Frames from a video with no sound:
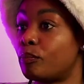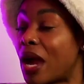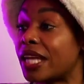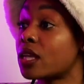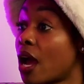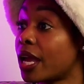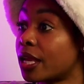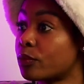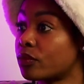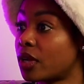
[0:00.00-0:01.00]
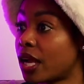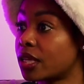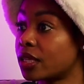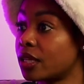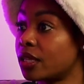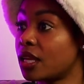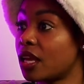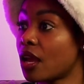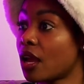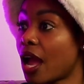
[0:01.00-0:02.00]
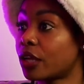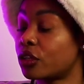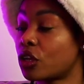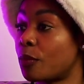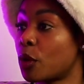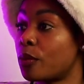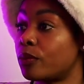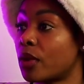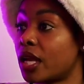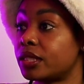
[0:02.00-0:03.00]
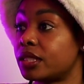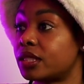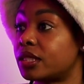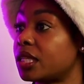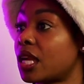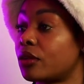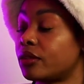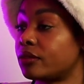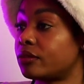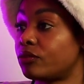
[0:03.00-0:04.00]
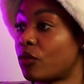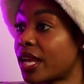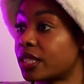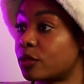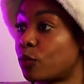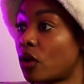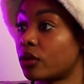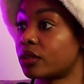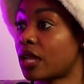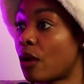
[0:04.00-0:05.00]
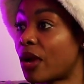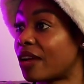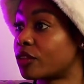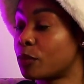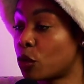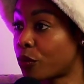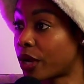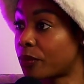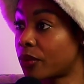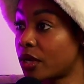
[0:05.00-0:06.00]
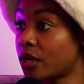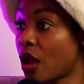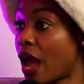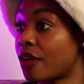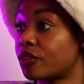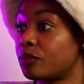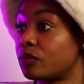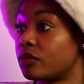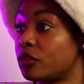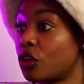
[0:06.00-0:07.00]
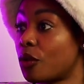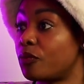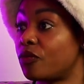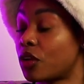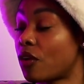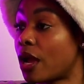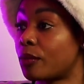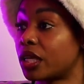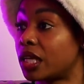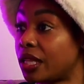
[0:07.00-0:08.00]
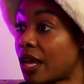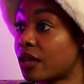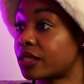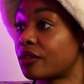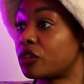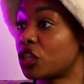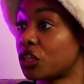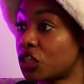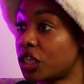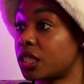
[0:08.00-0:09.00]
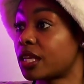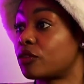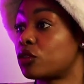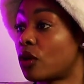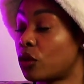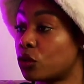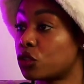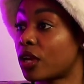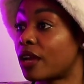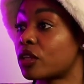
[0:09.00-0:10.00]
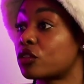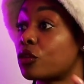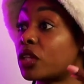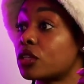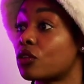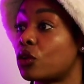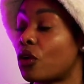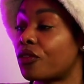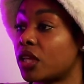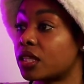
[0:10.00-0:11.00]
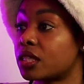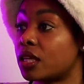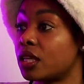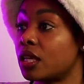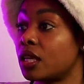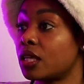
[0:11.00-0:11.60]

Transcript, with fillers: my time. Like, I could come home and sit down and rest, but now I have to meal prep. I have to, you know, figure out how I'm going to clean the house. I have to change sheets. I have to do our laundry. So these are a lot of things that